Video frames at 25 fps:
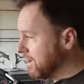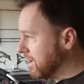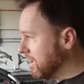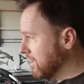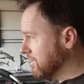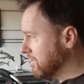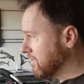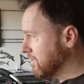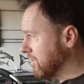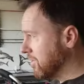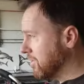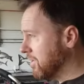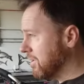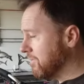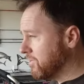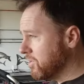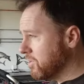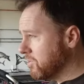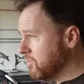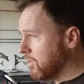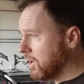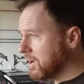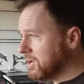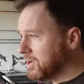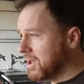And so if
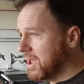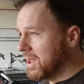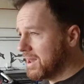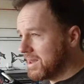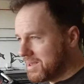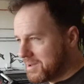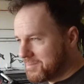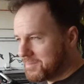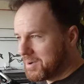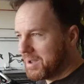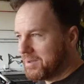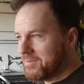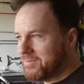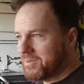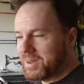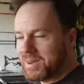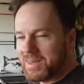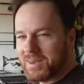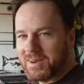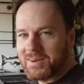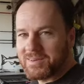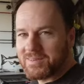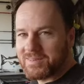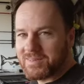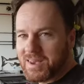you've watched any of my
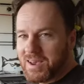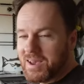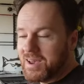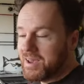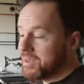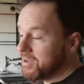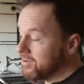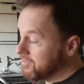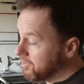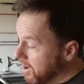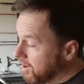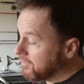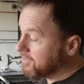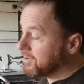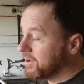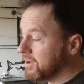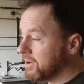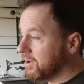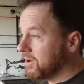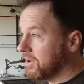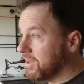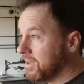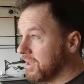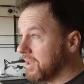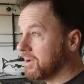videos, you've
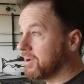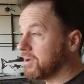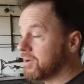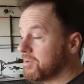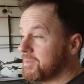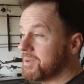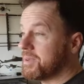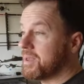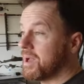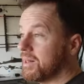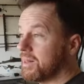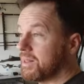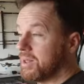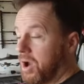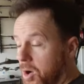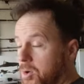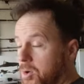often heard me yelling,